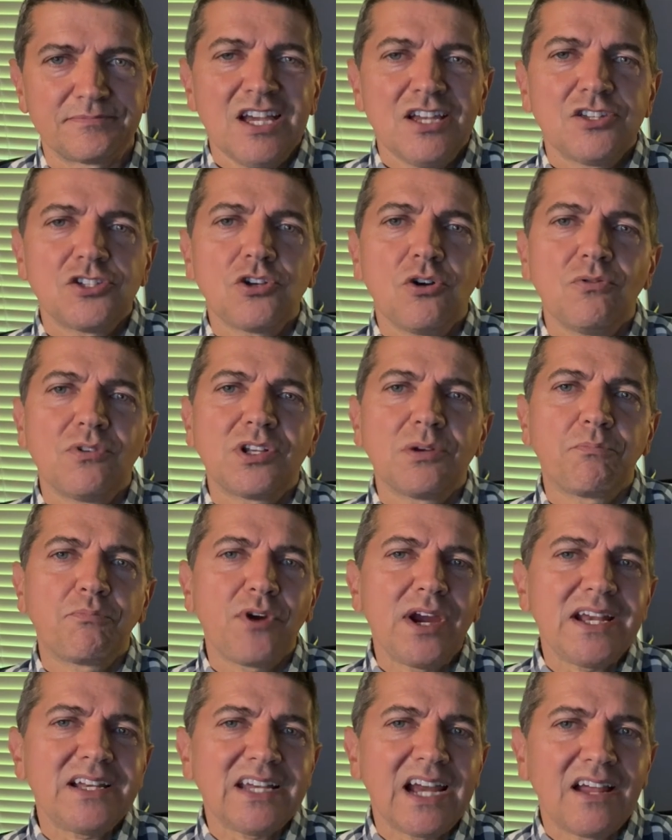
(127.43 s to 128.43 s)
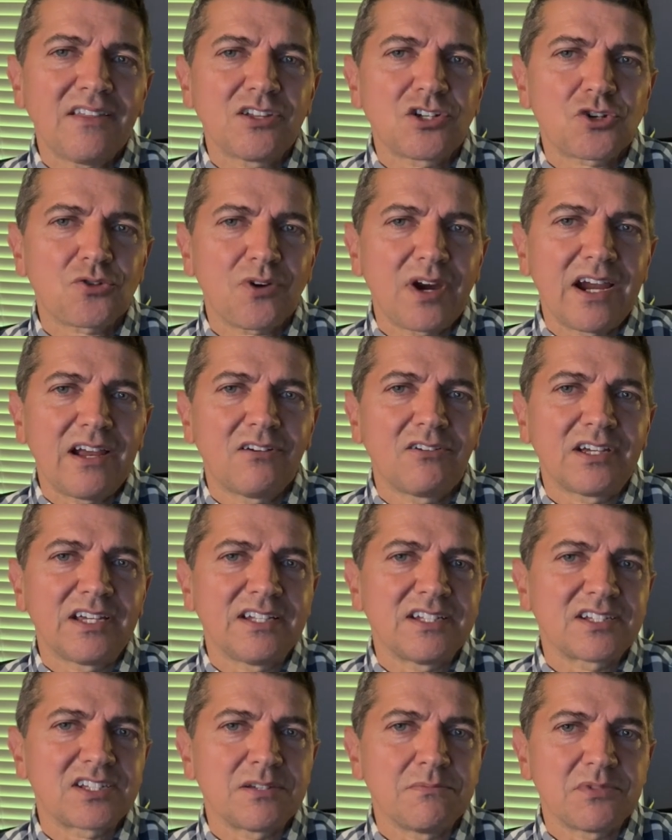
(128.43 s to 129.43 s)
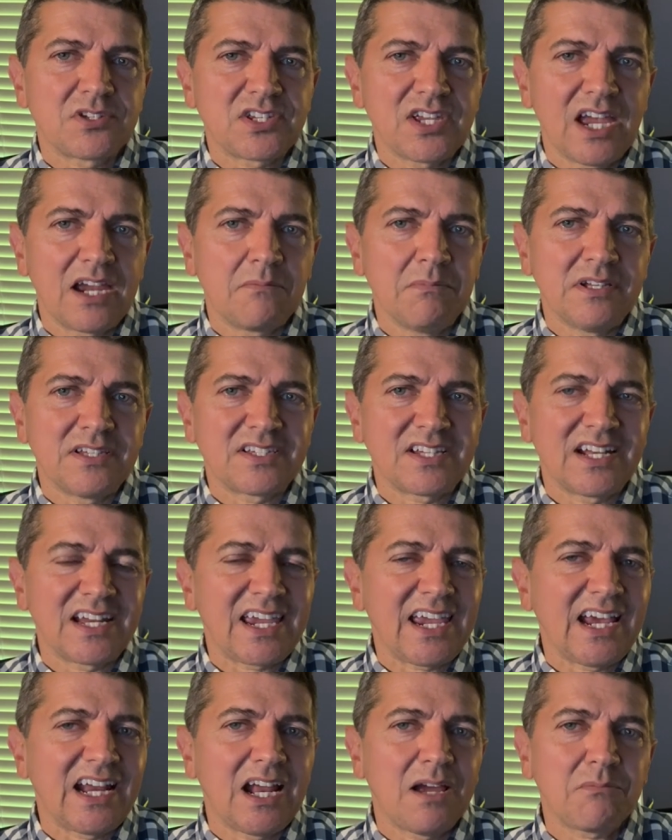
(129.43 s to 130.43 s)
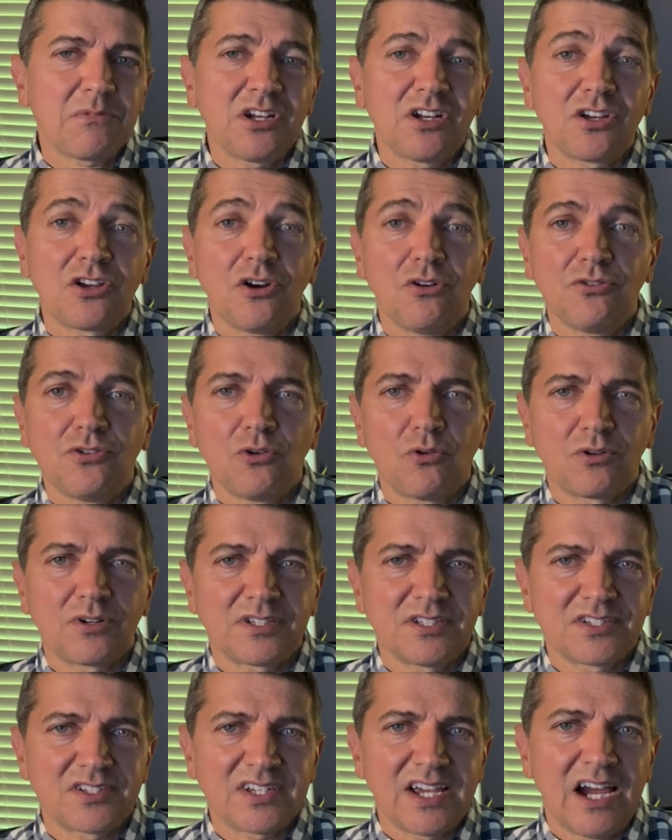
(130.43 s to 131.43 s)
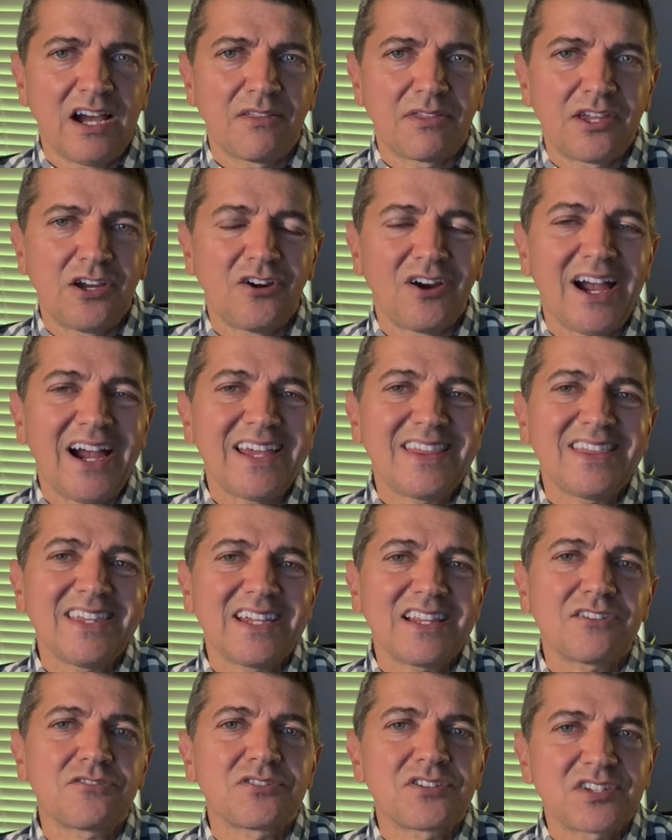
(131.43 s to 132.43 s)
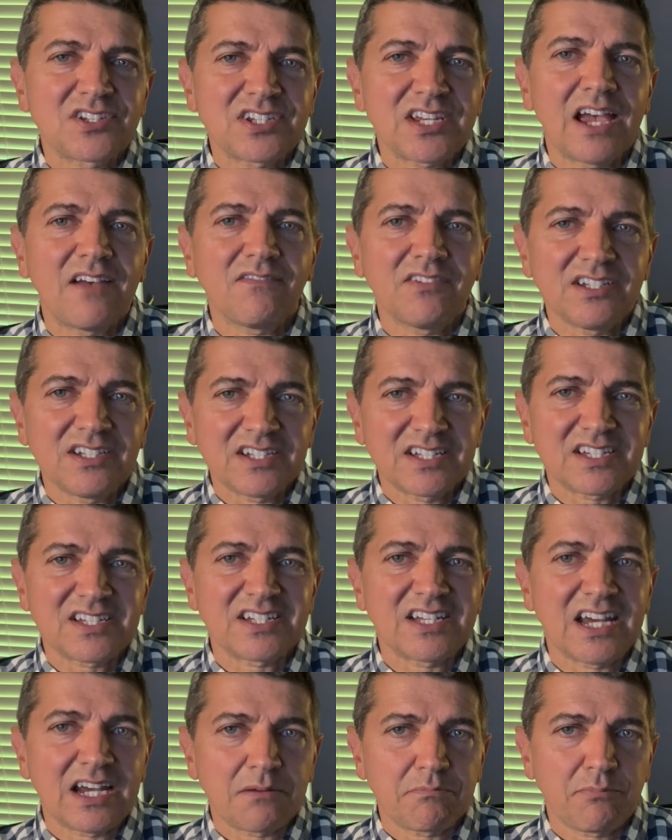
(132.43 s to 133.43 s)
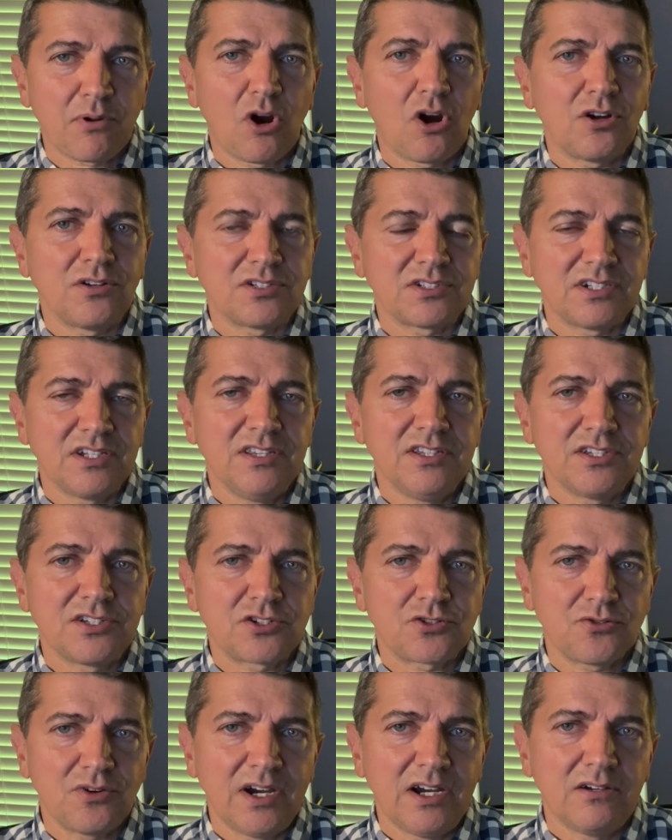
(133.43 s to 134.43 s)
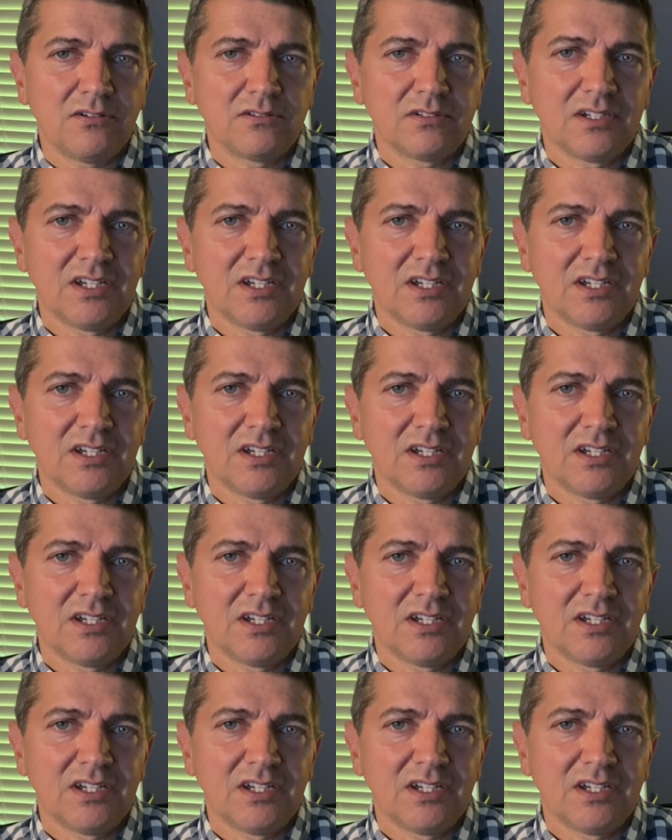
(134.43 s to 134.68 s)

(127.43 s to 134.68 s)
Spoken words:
So to break down the trail into some segments, and again, I'm gonna go north to south here, I think there's 7 distinct parts to this trail.